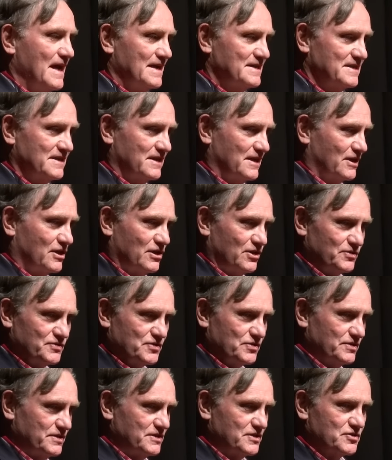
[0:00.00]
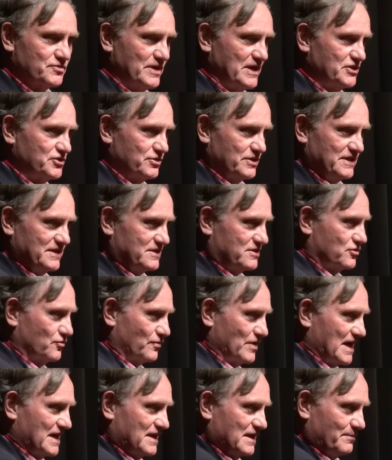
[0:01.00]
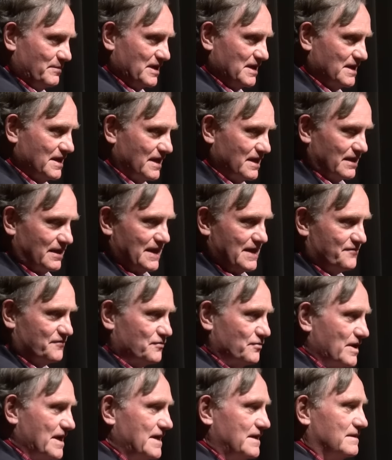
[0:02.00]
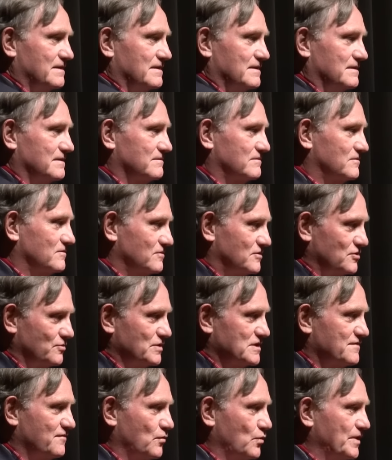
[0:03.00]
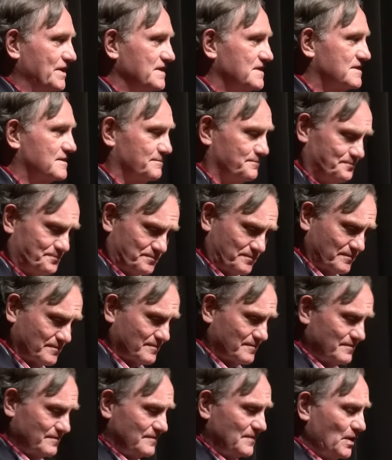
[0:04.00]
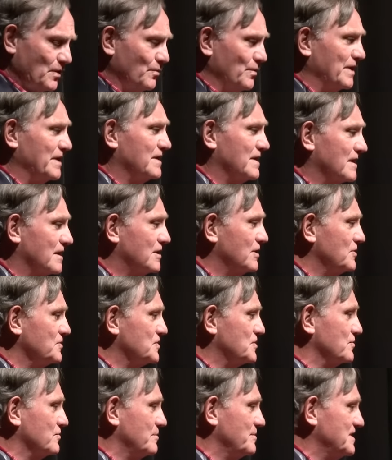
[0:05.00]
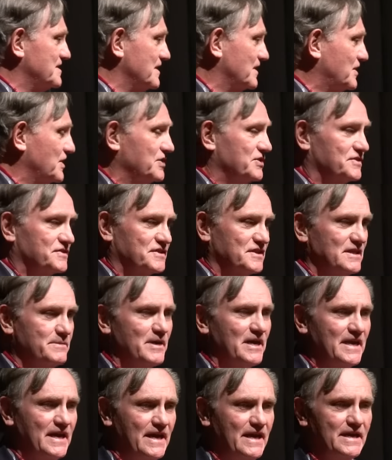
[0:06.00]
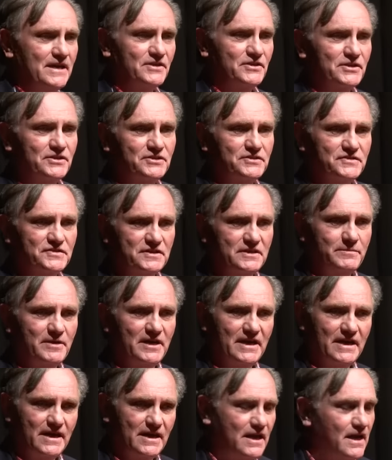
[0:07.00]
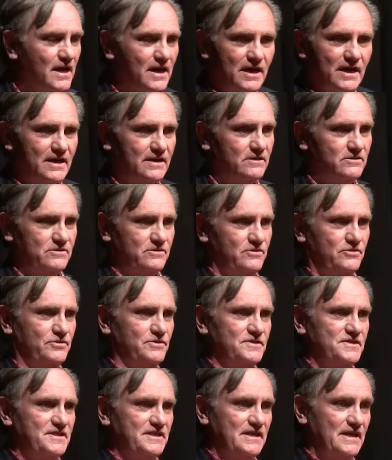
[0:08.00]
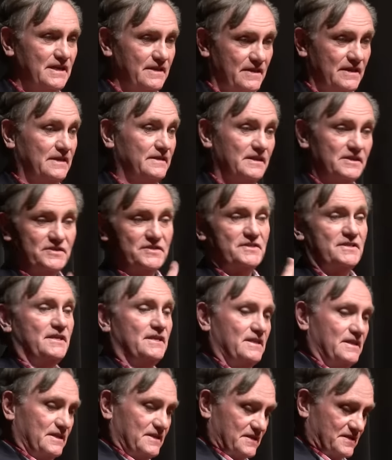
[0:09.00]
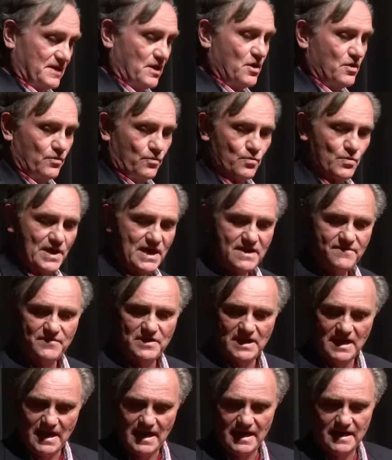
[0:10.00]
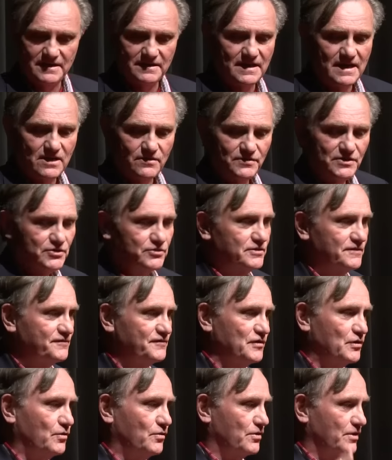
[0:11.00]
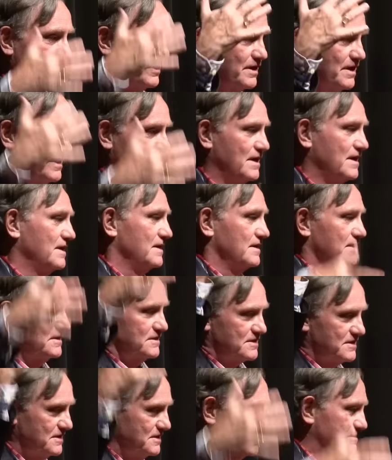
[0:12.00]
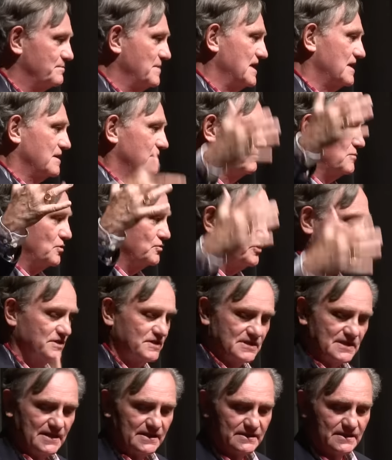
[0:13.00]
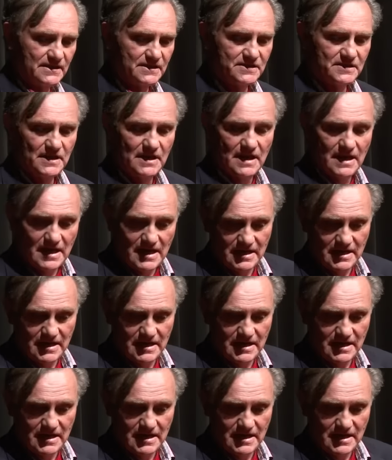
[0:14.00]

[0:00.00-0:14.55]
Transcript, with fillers: As I got closer to the stranger and he's directing me kind of left, right to his voice, when I got close to him, he said, Can you see my hand? Can you see my hand? I couldn't see anything. And then suddenly, this waving hand down near the floor is he's making motions like this.